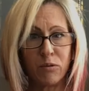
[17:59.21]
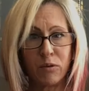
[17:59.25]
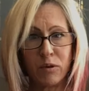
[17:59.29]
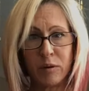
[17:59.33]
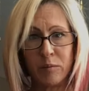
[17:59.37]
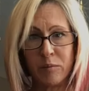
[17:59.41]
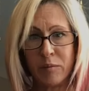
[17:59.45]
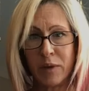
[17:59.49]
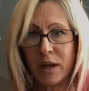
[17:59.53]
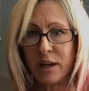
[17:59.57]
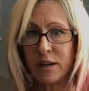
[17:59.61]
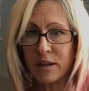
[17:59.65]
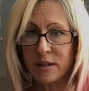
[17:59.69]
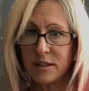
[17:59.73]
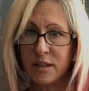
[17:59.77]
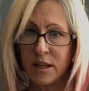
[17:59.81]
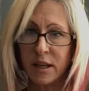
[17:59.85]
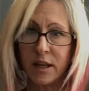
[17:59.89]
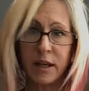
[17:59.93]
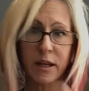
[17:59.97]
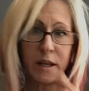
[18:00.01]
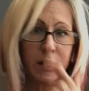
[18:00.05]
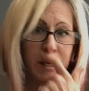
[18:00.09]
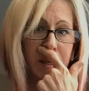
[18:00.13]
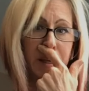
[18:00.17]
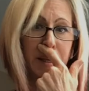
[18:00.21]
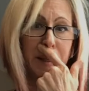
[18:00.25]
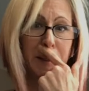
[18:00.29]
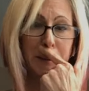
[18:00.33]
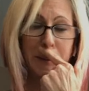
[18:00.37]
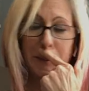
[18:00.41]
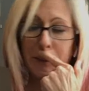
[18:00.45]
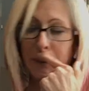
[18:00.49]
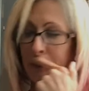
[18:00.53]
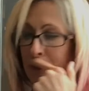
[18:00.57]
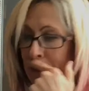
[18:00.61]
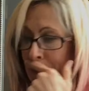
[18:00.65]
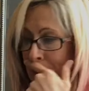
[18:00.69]
or meditating
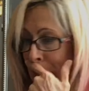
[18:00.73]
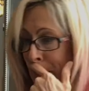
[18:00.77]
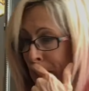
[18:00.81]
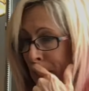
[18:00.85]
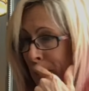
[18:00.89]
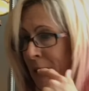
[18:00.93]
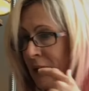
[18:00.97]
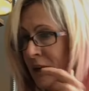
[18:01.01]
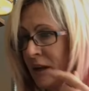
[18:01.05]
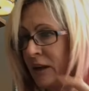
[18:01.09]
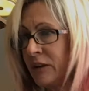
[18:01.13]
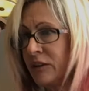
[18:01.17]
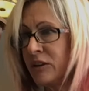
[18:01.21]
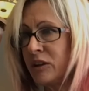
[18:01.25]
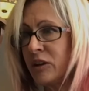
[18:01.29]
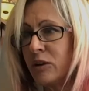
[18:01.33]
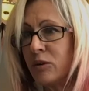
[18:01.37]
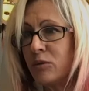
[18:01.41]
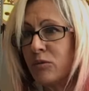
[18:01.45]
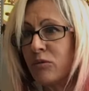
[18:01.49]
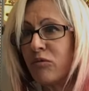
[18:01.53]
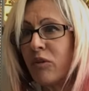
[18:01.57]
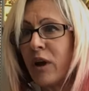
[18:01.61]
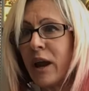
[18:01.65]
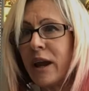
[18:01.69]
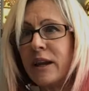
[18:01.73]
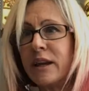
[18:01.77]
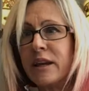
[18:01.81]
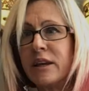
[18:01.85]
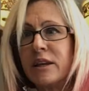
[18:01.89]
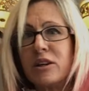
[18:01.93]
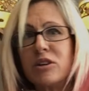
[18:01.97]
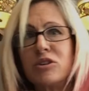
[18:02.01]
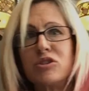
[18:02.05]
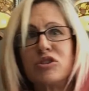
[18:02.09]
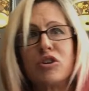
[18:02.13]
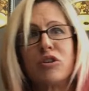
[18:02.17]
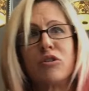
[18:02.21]
or you know, writing in
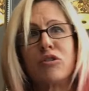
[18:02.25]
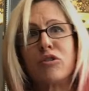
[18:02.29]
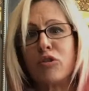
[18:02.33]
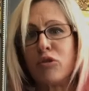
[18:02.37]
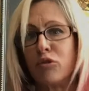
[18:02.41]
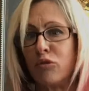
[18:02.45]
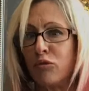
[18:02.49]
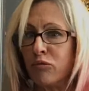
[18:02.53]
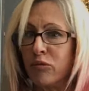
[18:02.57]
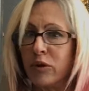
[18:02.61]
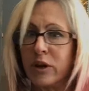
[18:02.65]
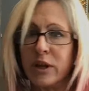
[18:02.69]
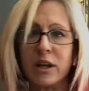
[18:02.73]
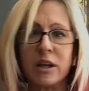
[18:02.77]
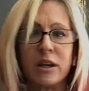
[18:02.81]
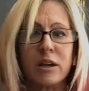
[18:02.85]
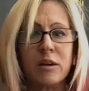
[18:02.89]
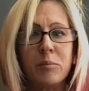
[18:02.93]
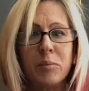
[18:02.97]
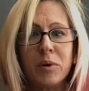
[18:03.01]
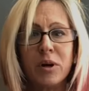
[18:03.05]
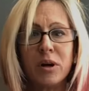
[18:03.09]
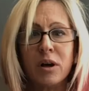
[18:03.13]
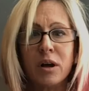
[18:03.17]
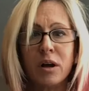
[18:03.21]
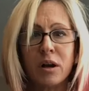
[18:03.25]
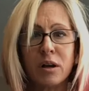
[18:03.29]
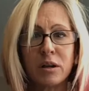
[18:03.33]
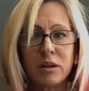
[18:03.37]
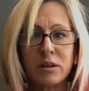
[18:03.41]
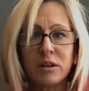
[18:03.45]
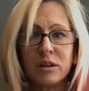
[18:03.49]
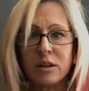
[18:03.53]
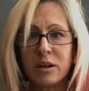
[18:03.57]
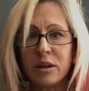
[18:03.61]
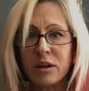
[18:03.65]
a journal, reading a book, you